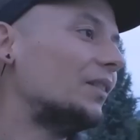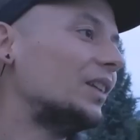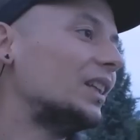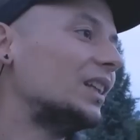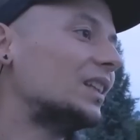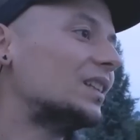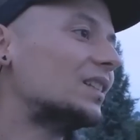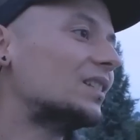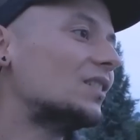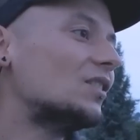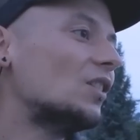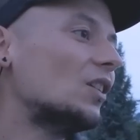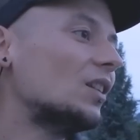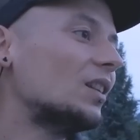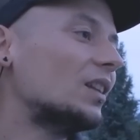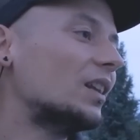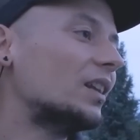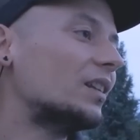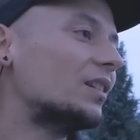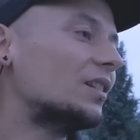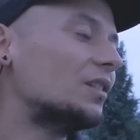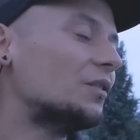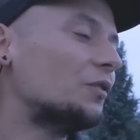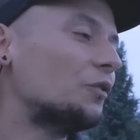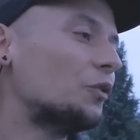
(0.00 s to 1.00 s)
mean, it's not
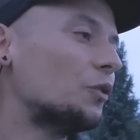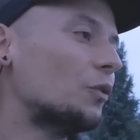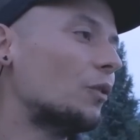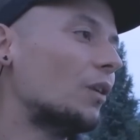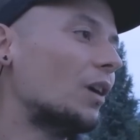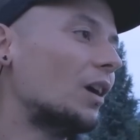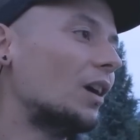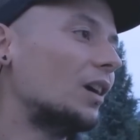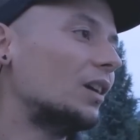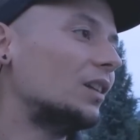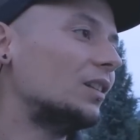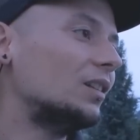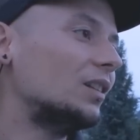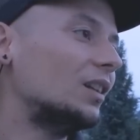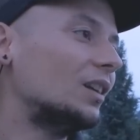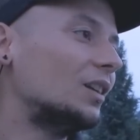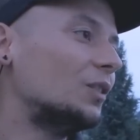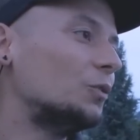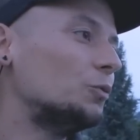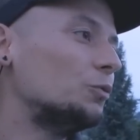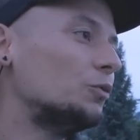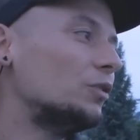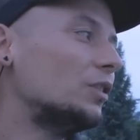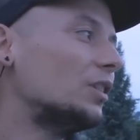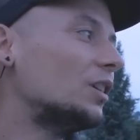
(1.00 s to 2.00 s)
that if you are in the
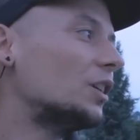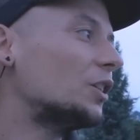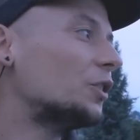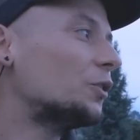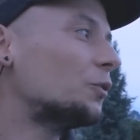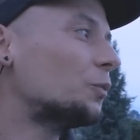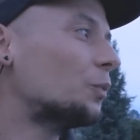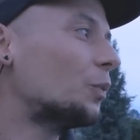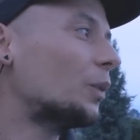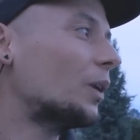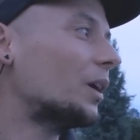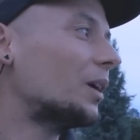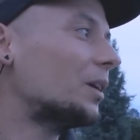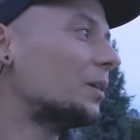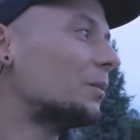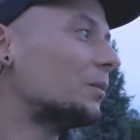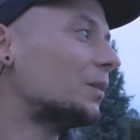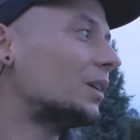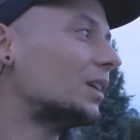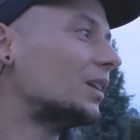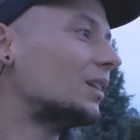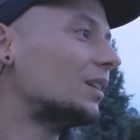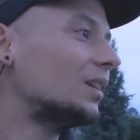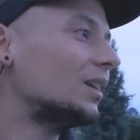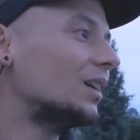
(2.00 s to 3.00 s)
losing
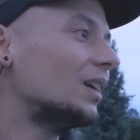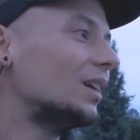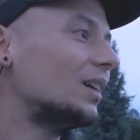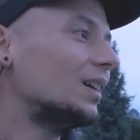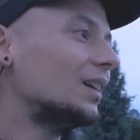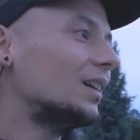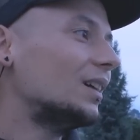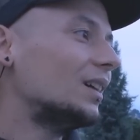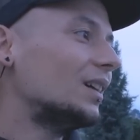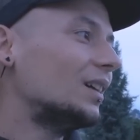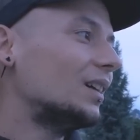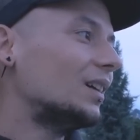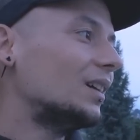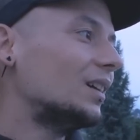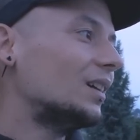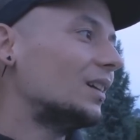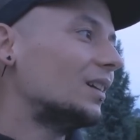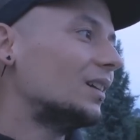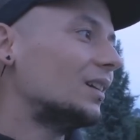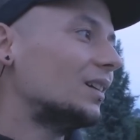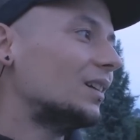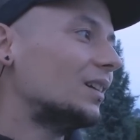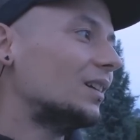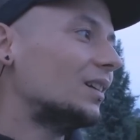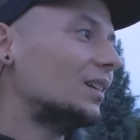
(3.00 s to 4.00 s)
experiment,
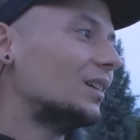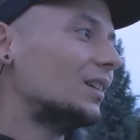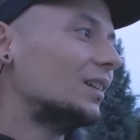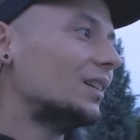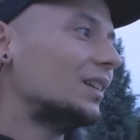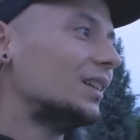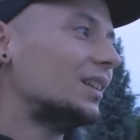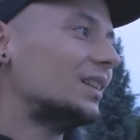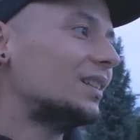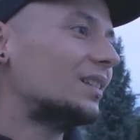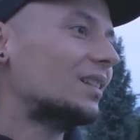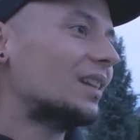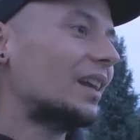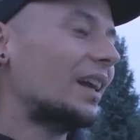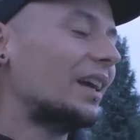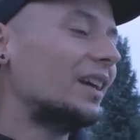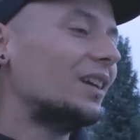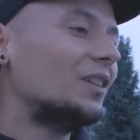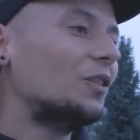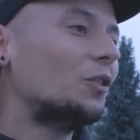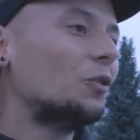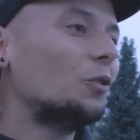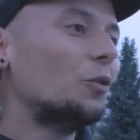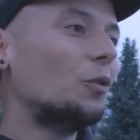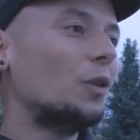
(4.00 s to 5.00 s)
it's
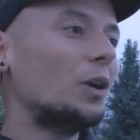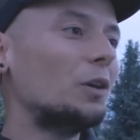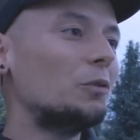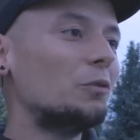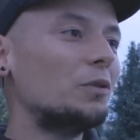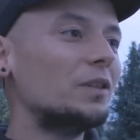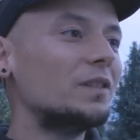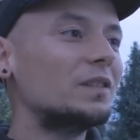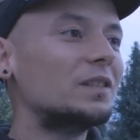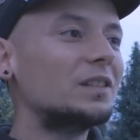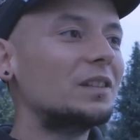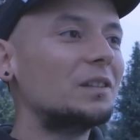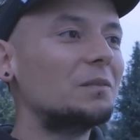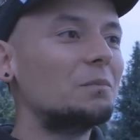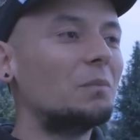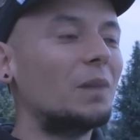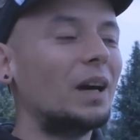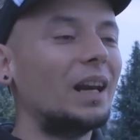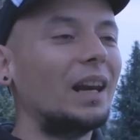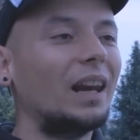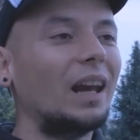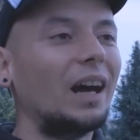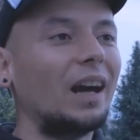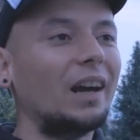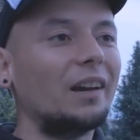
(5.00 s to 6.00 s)
like, oh, I wasted
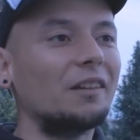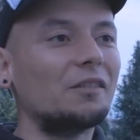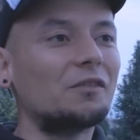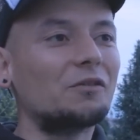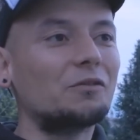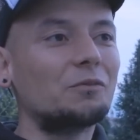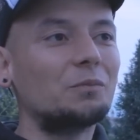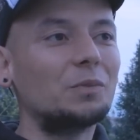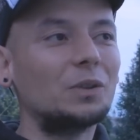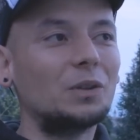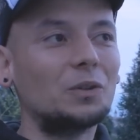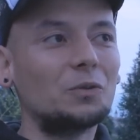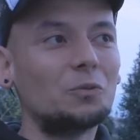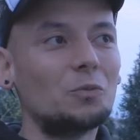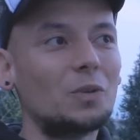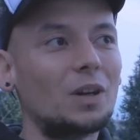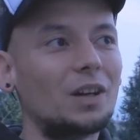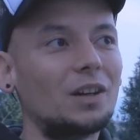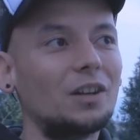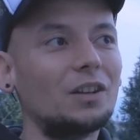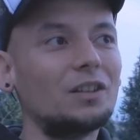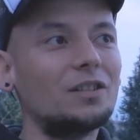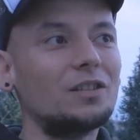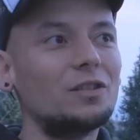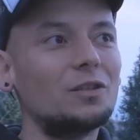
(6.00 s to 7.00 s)
my life. Because we are
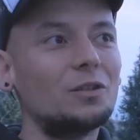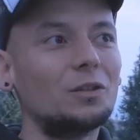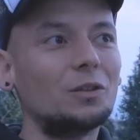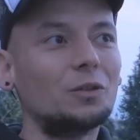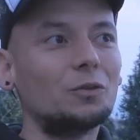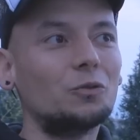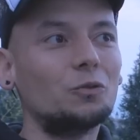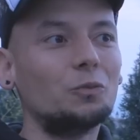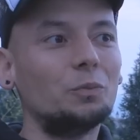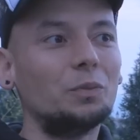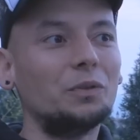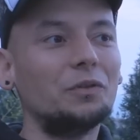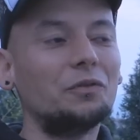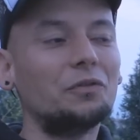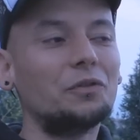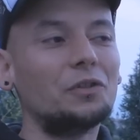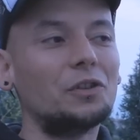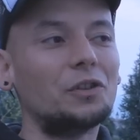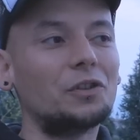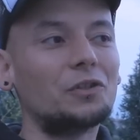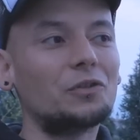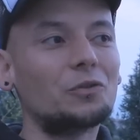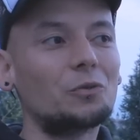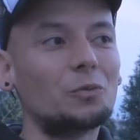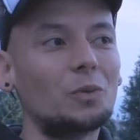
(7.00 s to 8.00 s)
not here to be
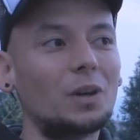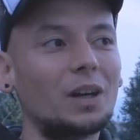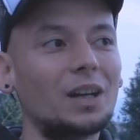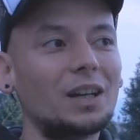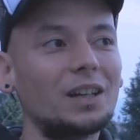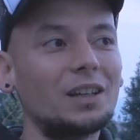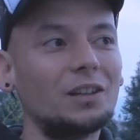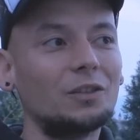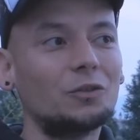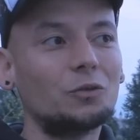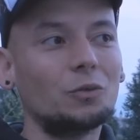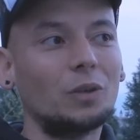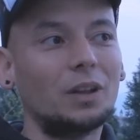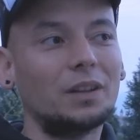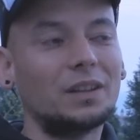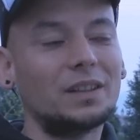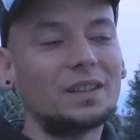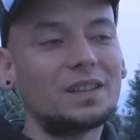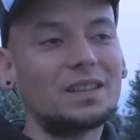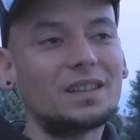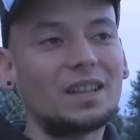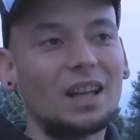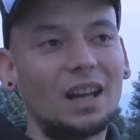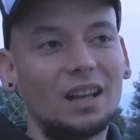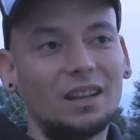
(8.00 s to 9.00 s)
first, we are here to
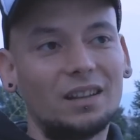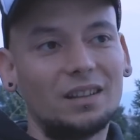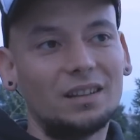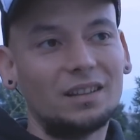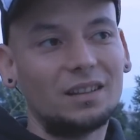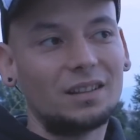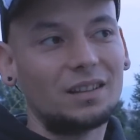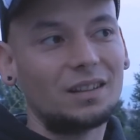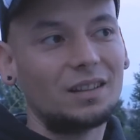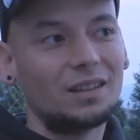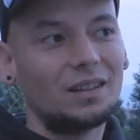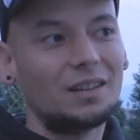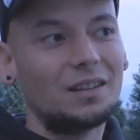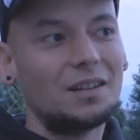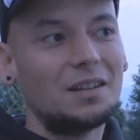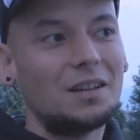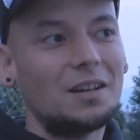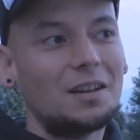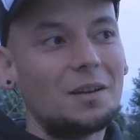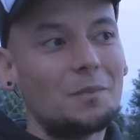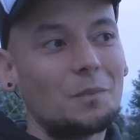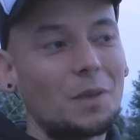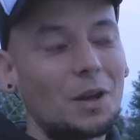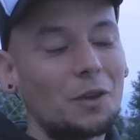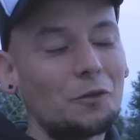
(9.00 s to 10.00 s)
understand.
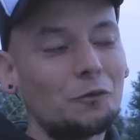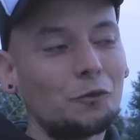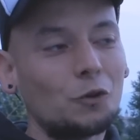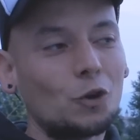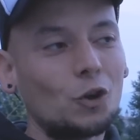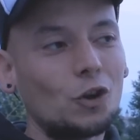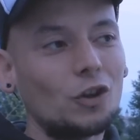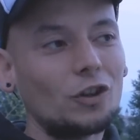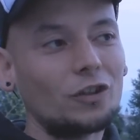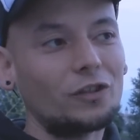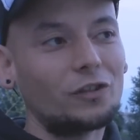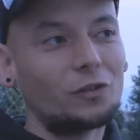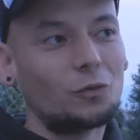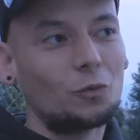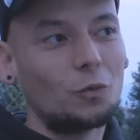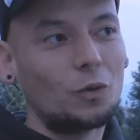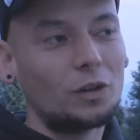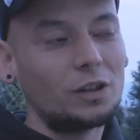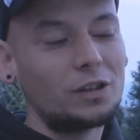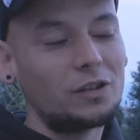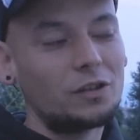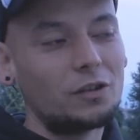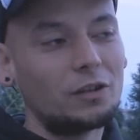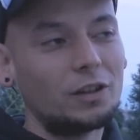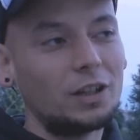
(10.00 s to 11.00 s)
But of course,
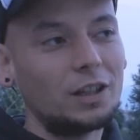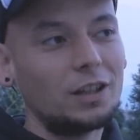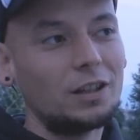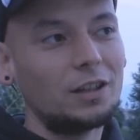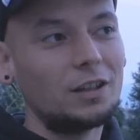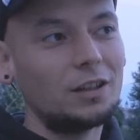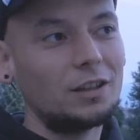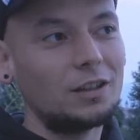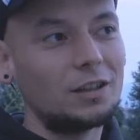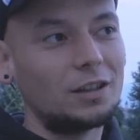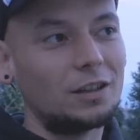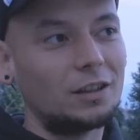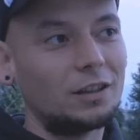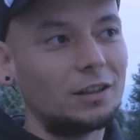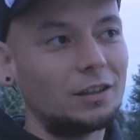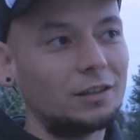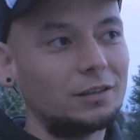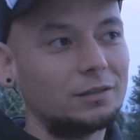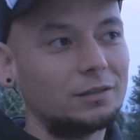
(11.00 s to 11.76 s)
once you're here,